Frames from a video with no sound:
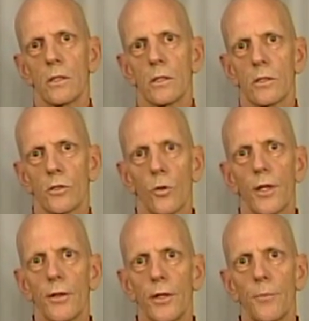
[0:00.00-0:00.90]
So
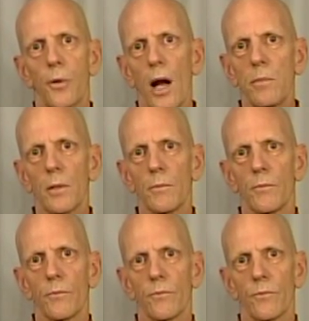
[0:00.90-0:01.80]
the problem
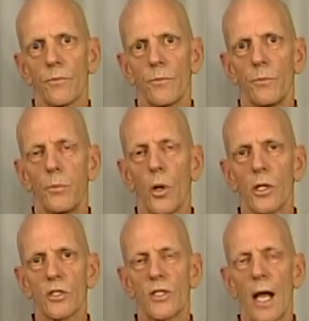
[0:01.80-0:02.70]

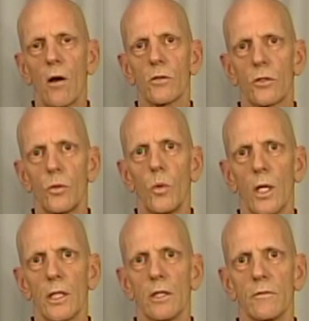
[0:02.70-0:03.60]
boils down to
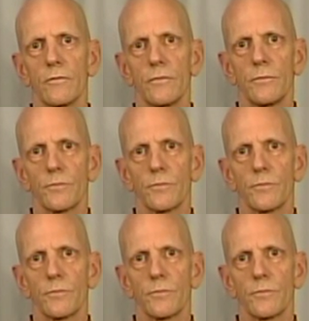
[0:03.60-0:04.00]
one of